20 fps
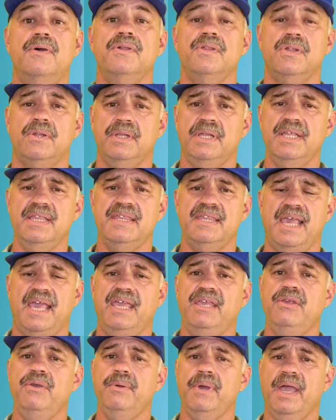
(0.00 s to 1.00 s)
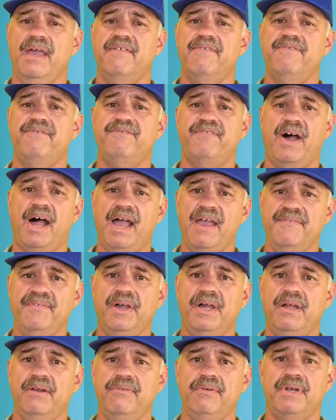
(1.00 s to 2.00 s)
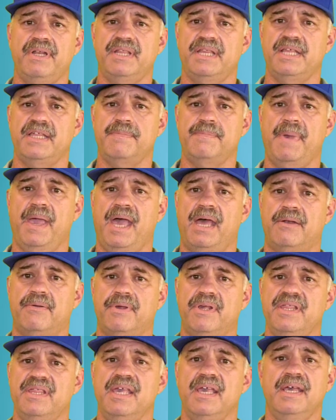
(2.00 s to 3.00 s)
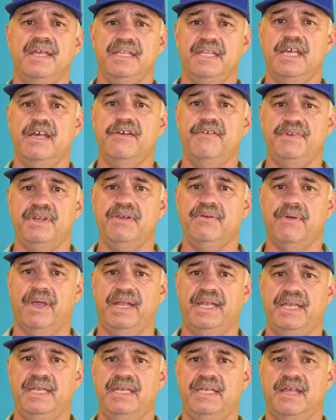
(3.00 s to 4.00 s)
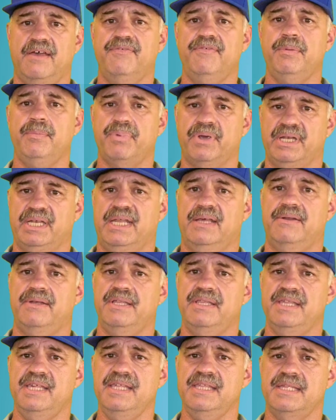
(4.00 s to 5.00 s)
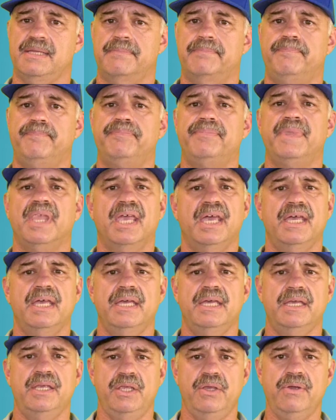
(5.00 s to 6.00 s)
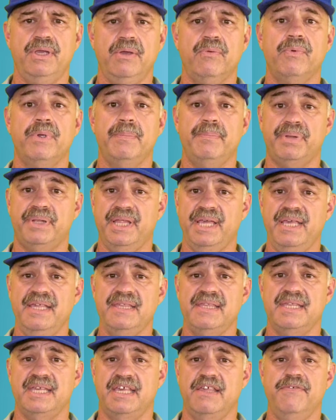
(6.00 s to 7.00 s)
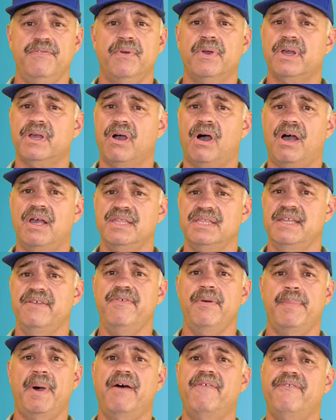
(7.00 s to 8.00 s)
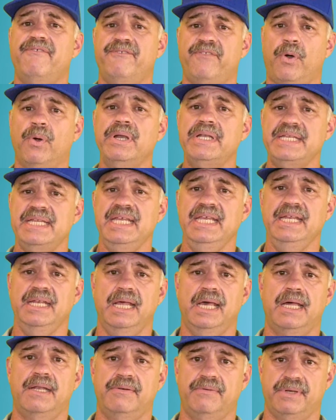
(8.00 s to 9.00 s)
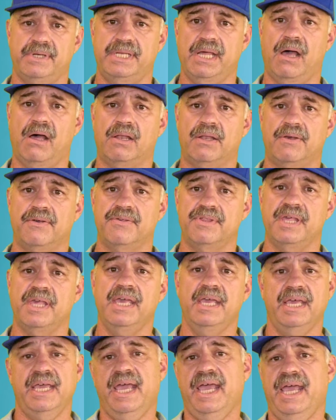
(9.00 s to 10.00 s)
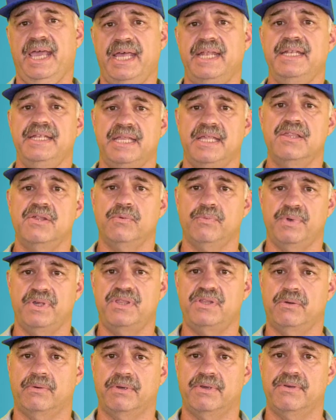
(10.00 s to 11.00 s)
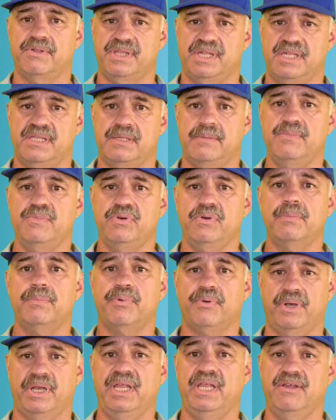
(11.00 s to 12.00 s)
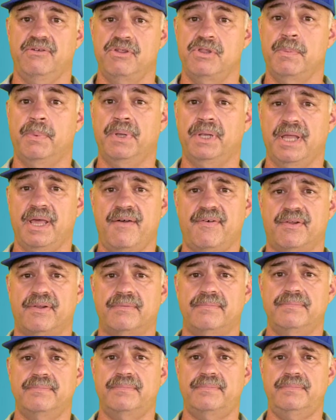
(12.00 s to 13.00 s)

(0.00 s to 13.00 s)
So let's say you have 500 of these batteries that have degraded enough to break down the system. You can replace these for a cost of about $1,400, and this will restore your system to a pretty usable level.